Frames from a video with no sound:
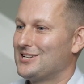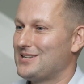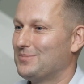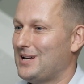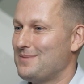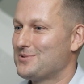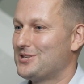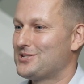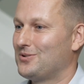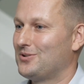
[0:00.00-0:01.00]
Sometimes
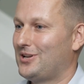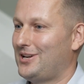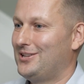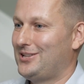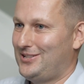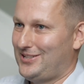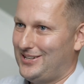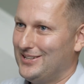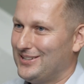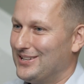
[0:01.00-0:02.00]
it's not
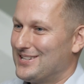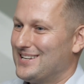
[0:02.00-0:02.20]
end.